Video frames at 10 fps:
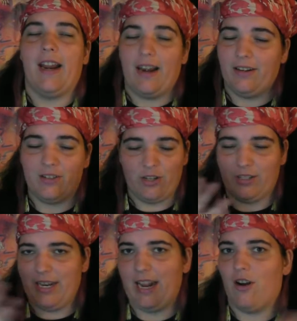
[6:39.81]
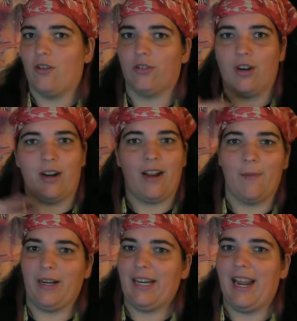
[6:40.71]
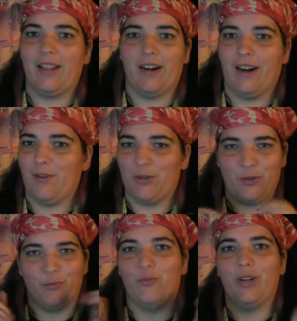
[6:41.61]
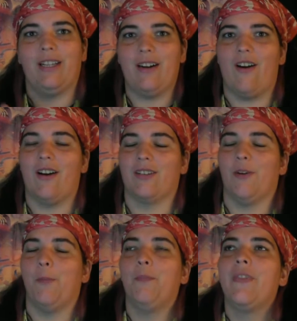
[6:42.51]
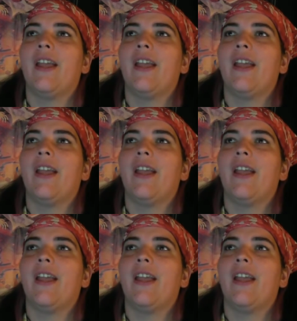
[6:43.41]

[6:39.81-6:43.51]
and it all started coming together, and it was just really awesome.